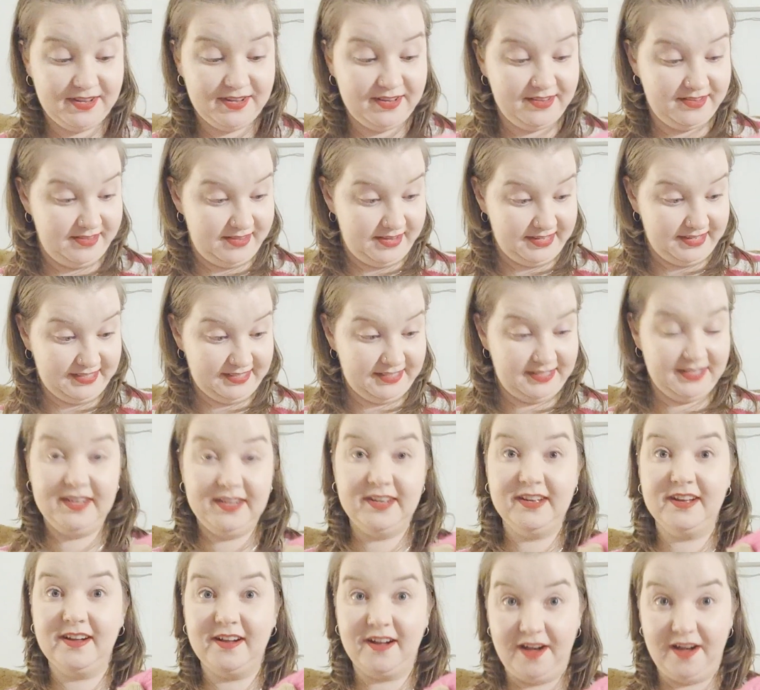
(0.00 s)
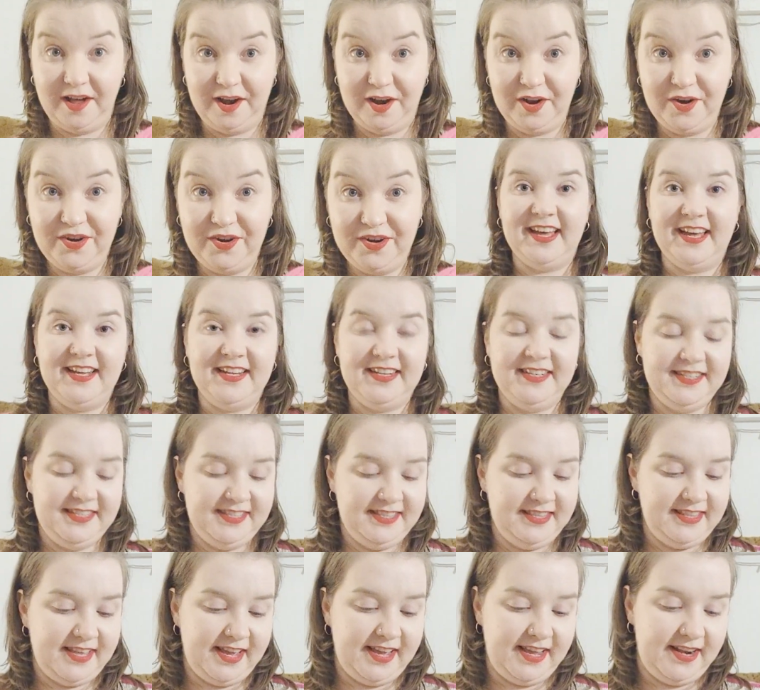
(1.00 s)
this color. And
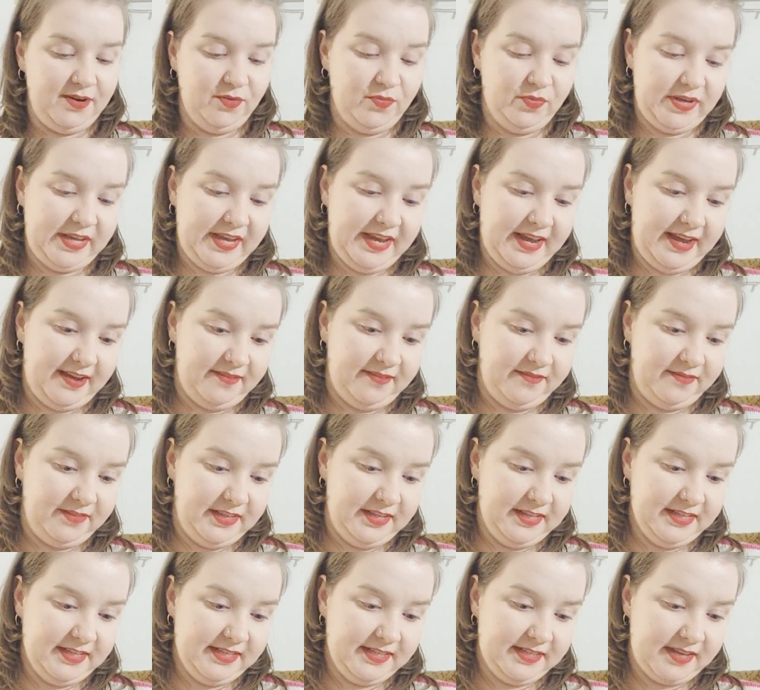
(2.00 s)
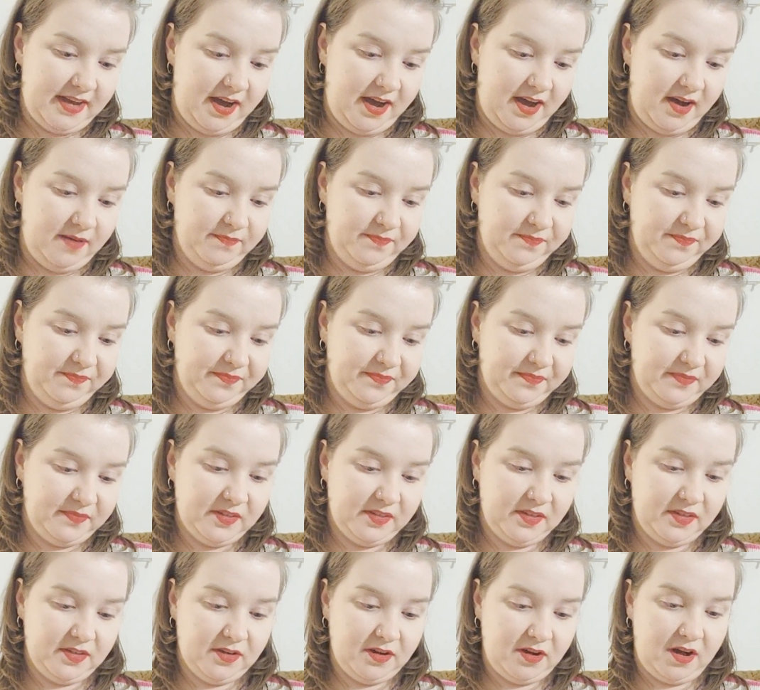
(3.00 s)
then we have this
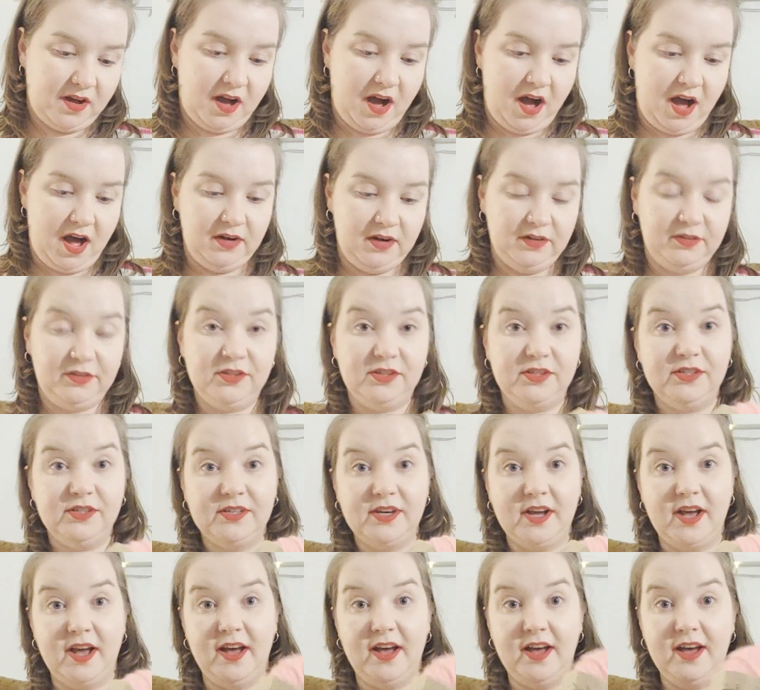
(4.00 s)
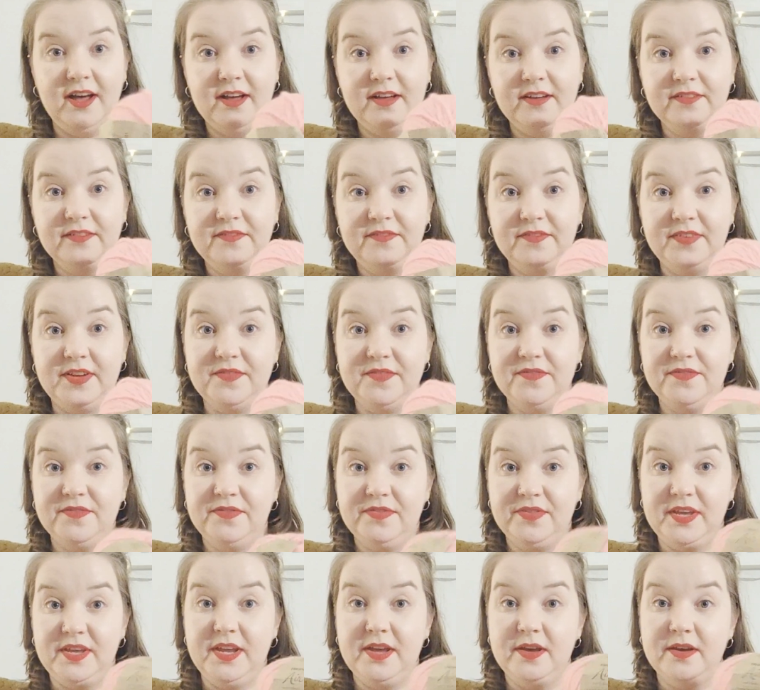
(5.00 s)
color
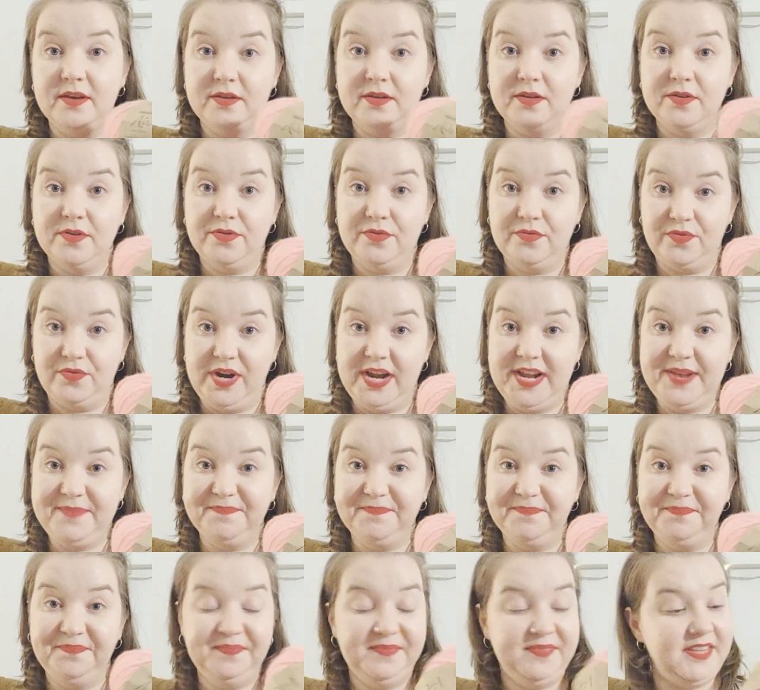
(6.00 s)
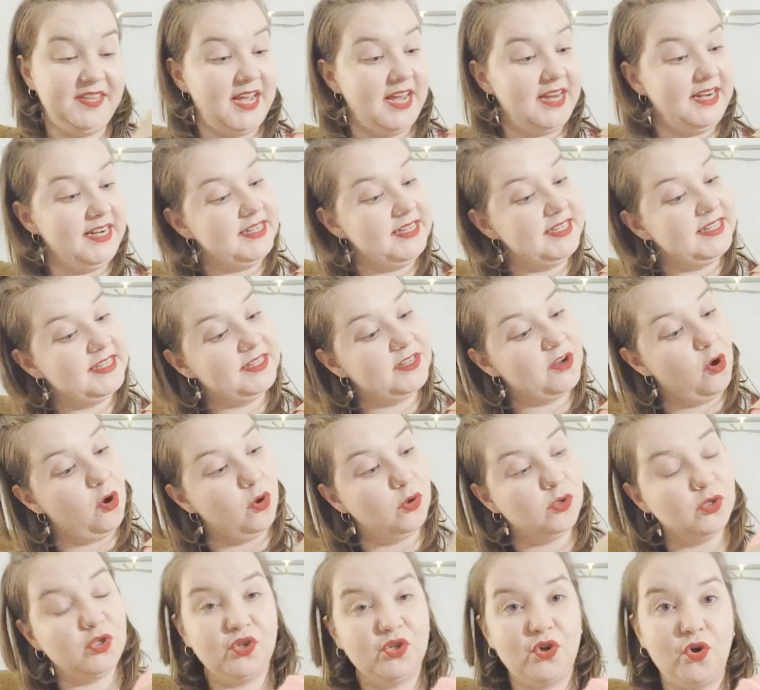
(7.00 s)
53. That is
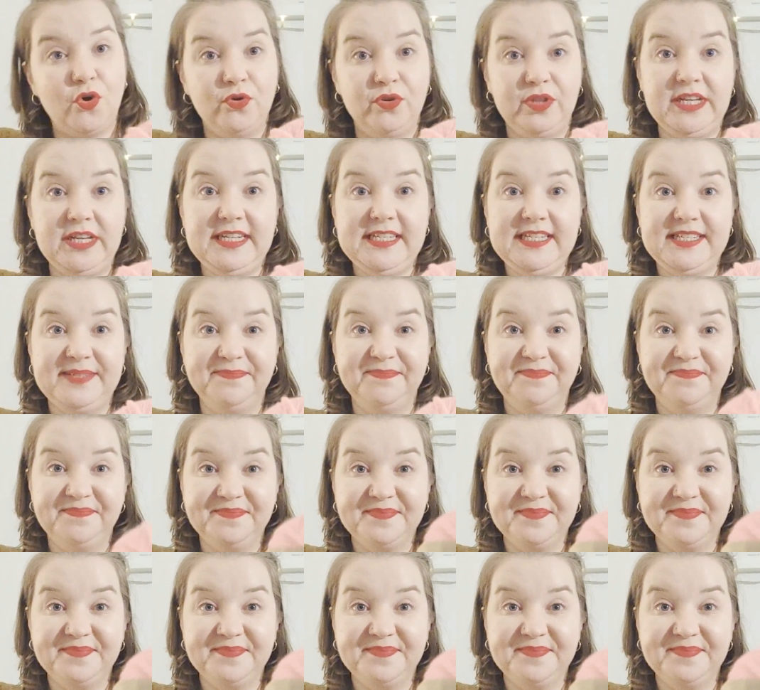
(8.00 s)
also this